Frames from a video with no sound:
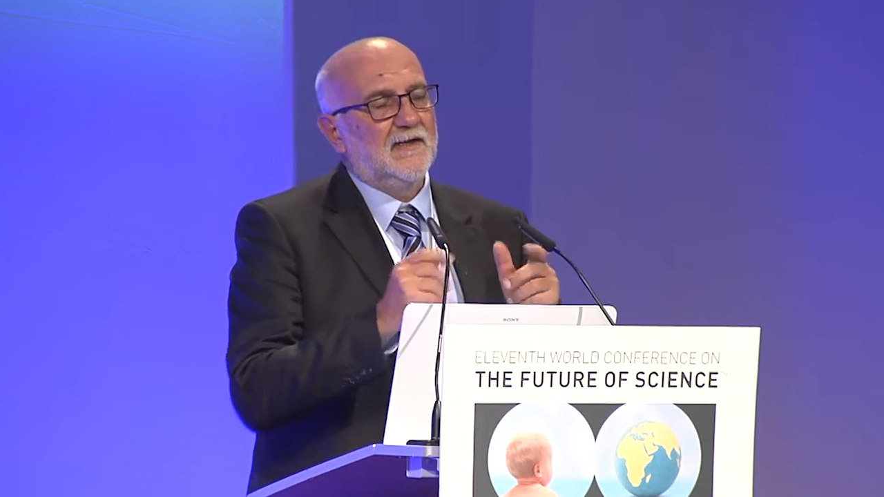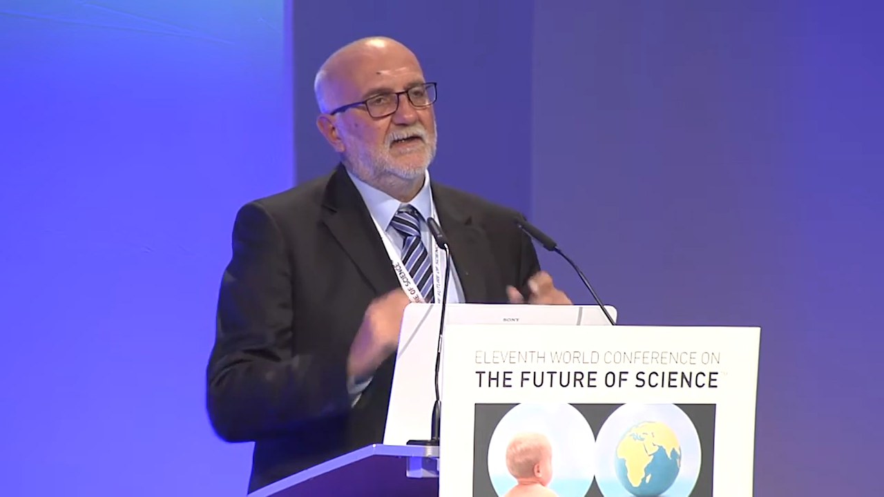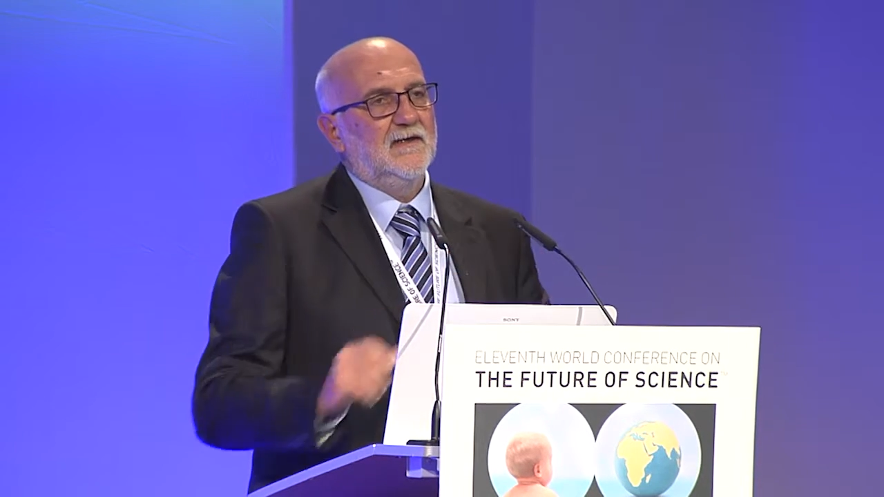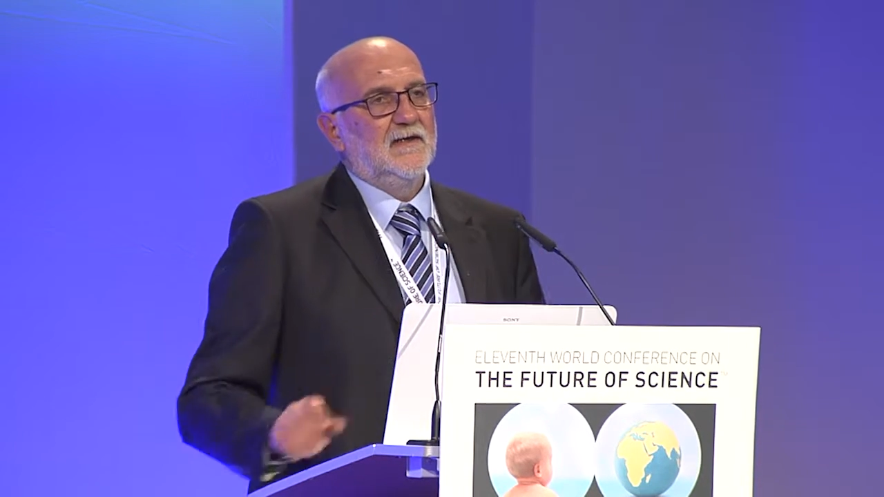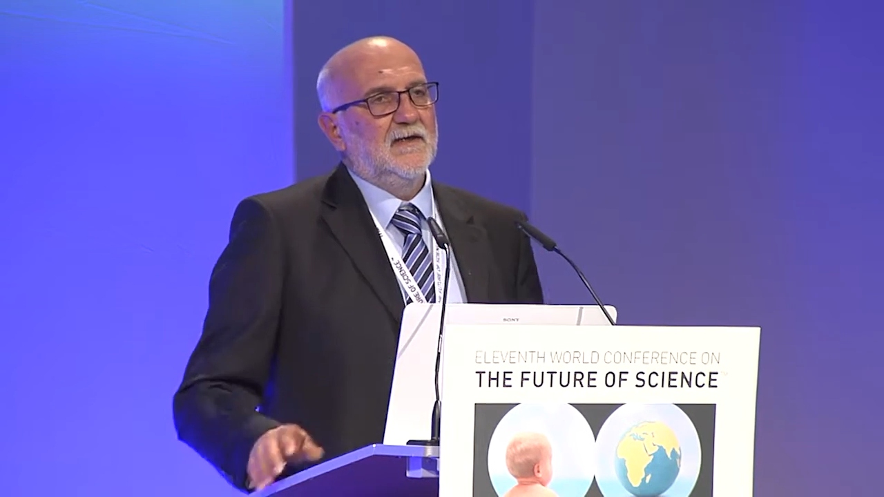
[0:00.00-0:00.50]

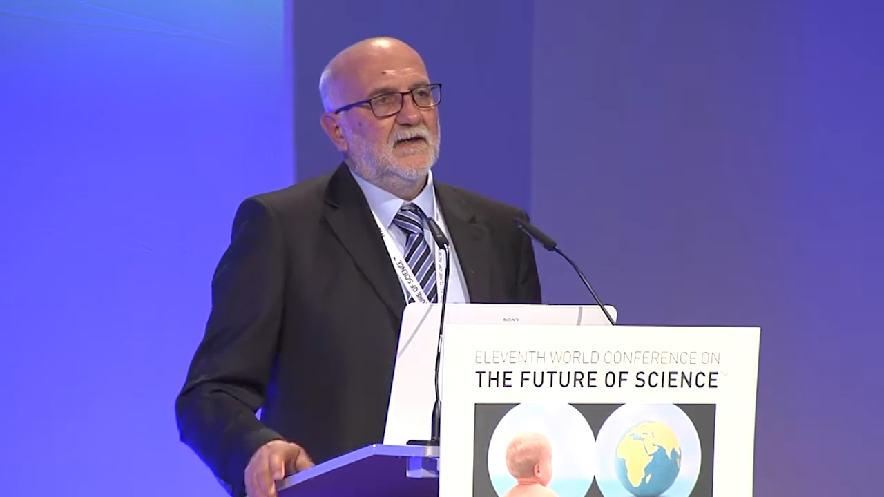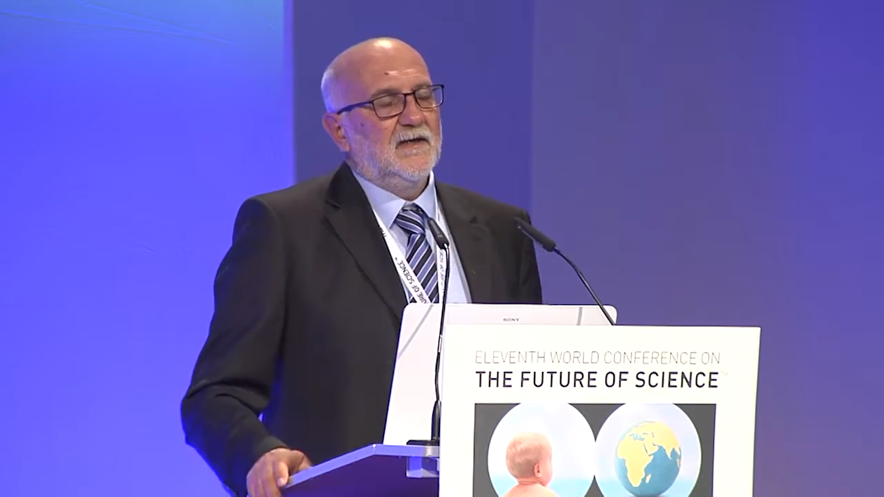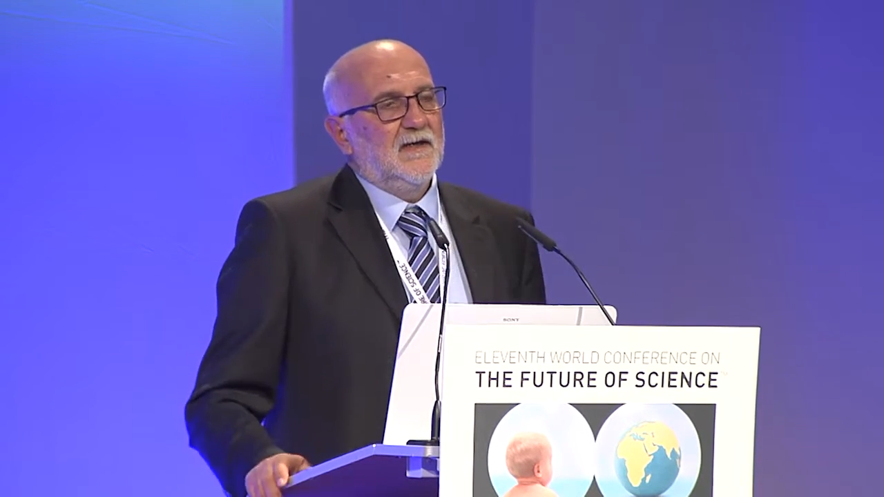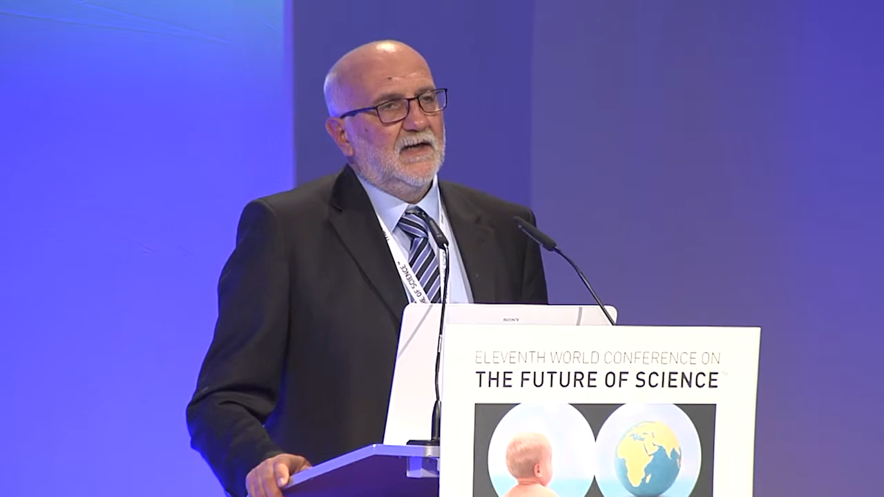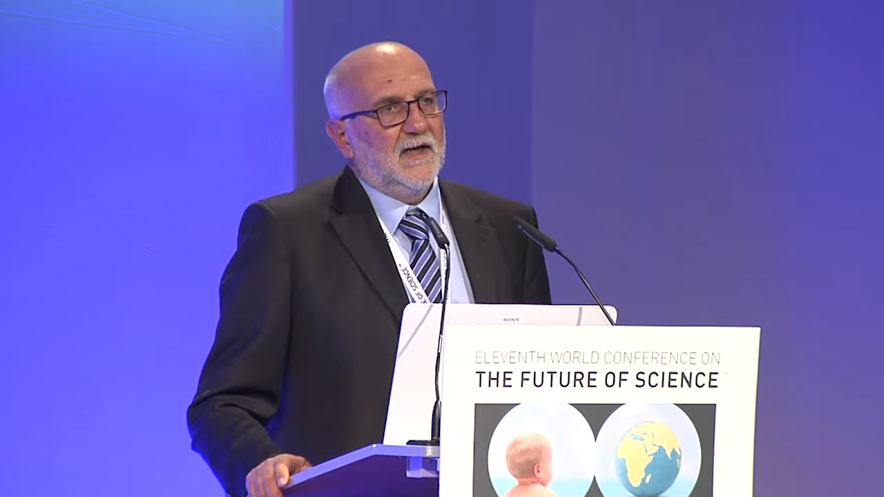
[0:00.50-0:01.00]
gene
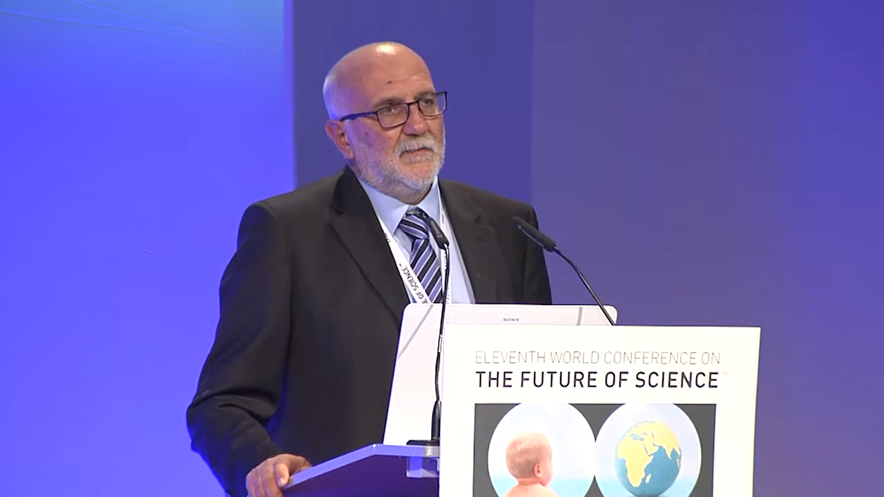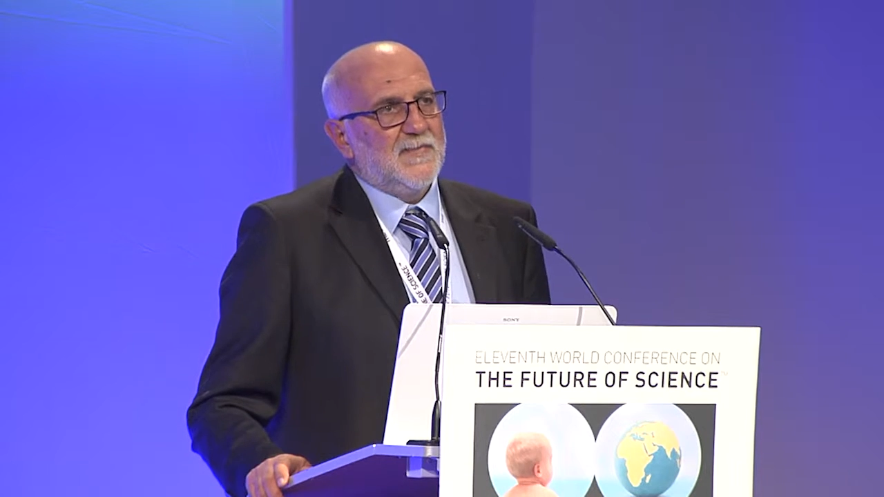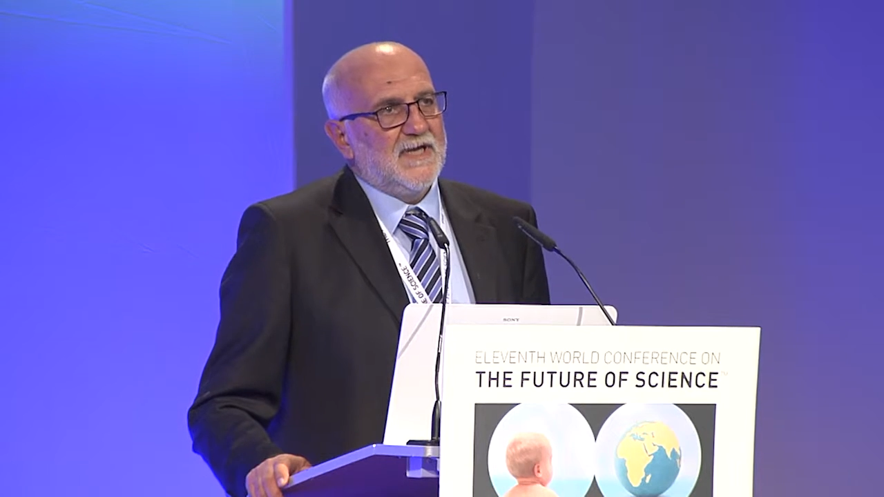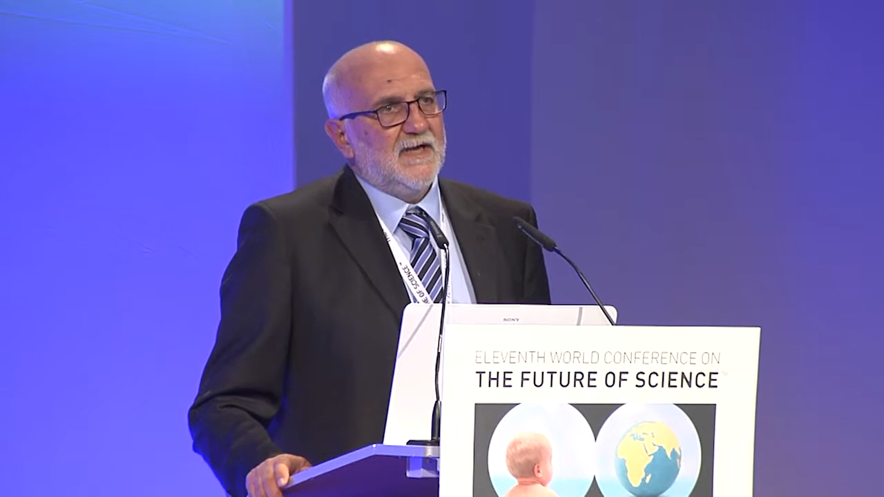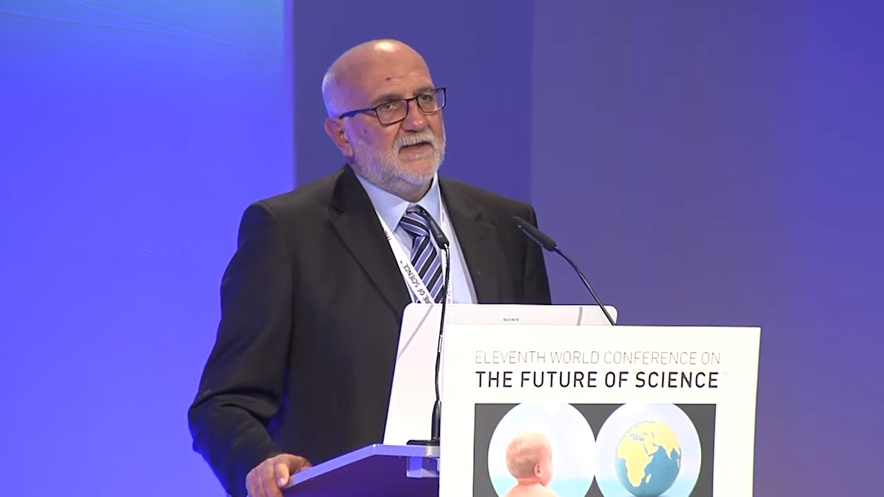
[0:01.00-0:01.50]

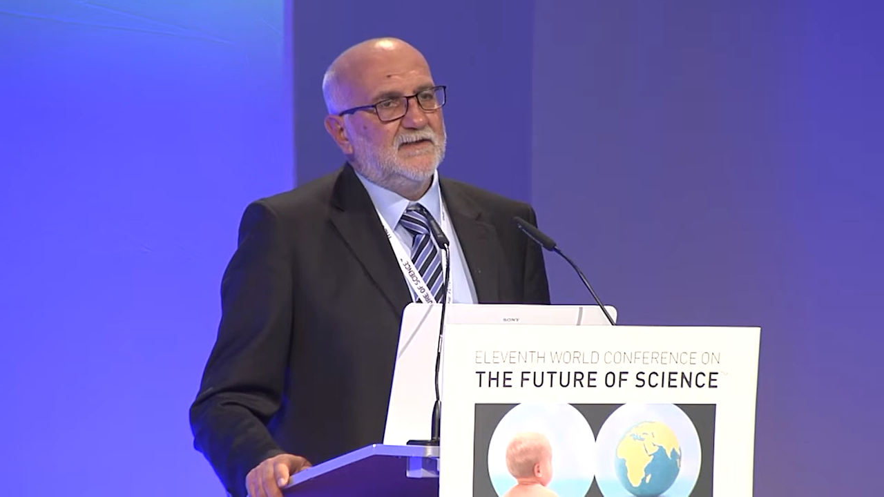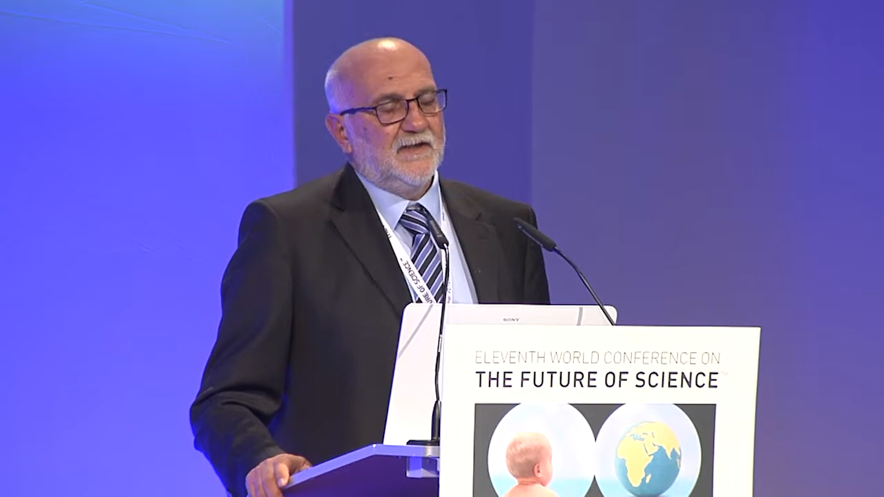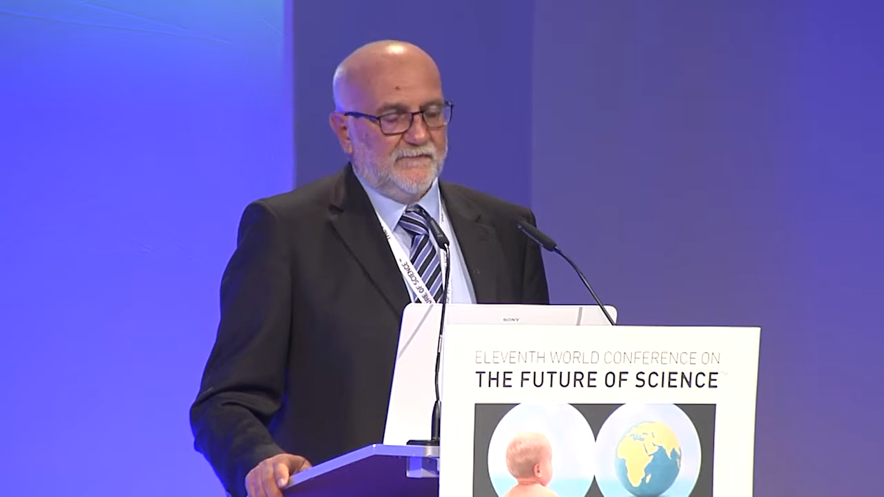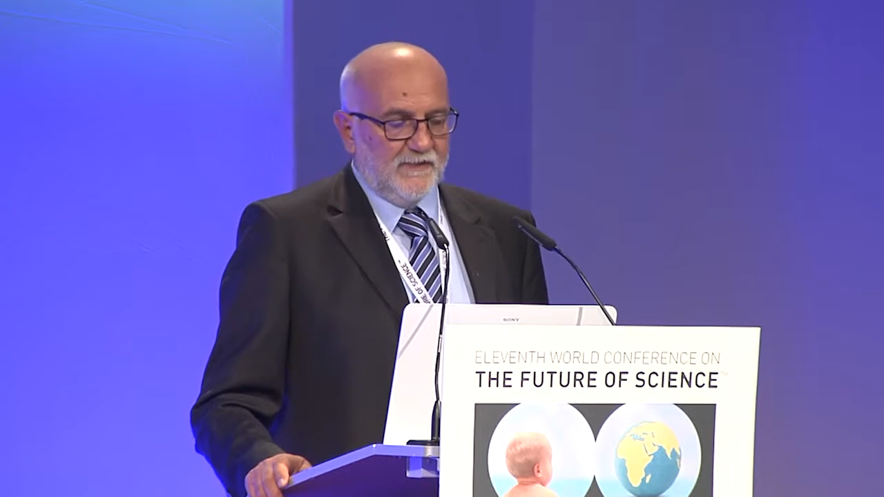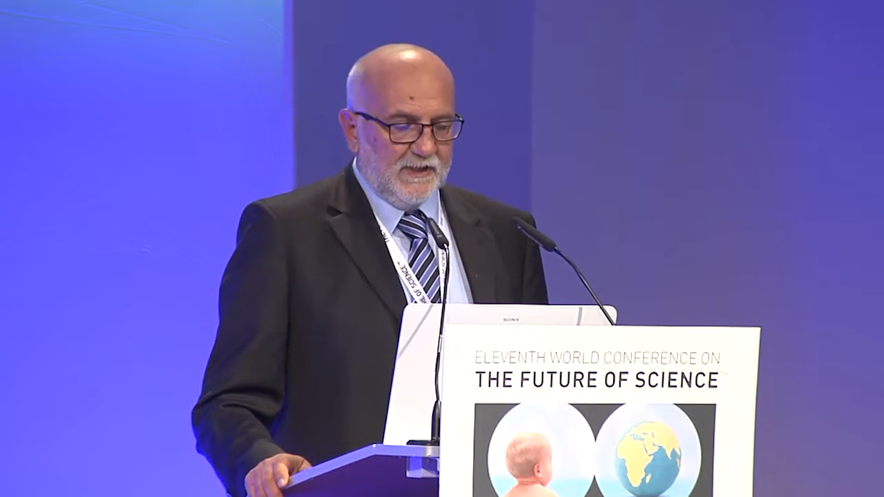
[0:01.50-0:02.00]
adaptation.
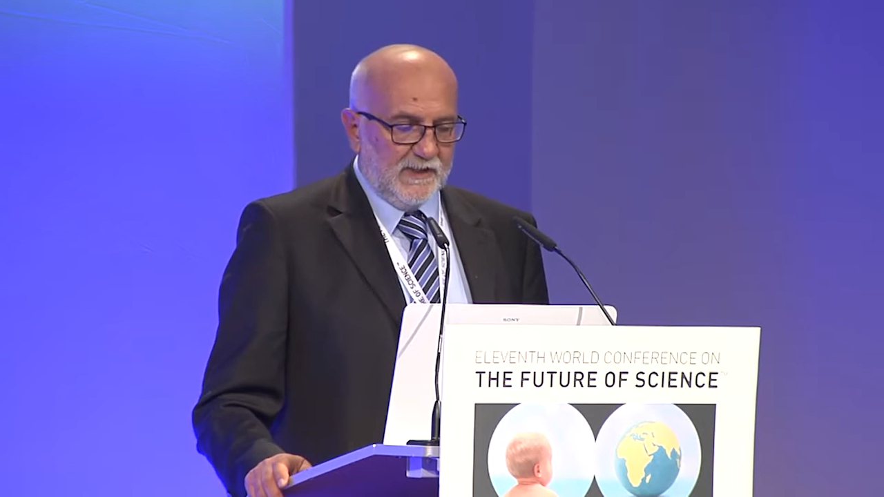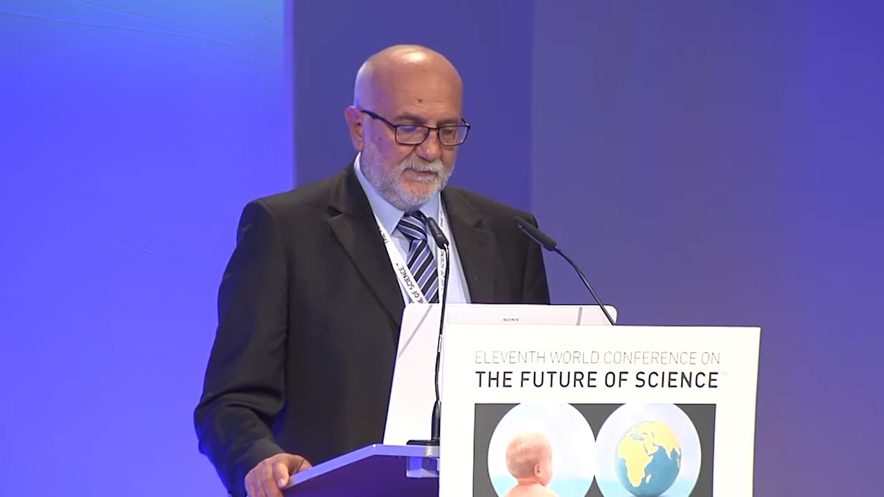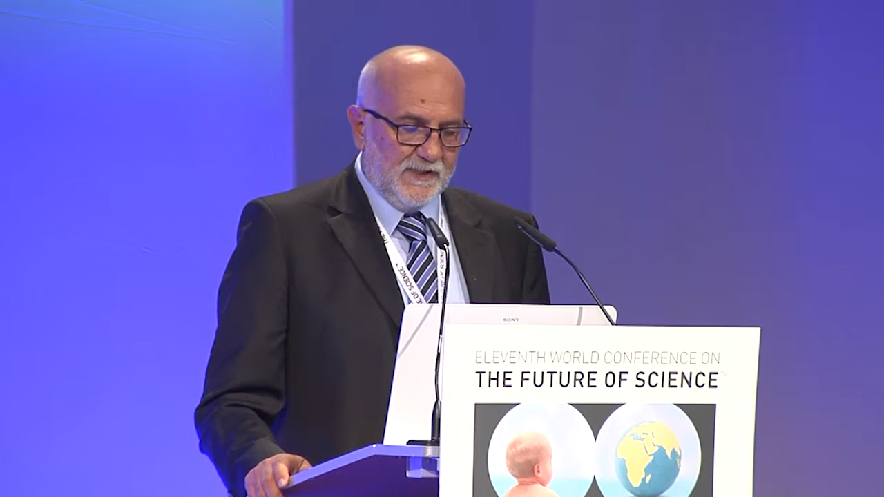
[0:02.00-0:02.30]
So